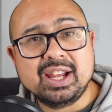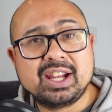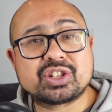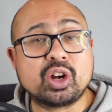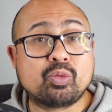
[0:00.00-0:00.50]

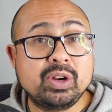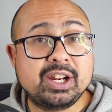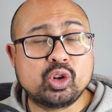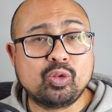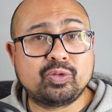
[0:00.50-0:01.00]
It's got a
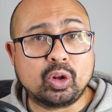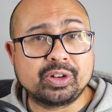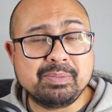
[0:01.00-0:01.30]
really cool folding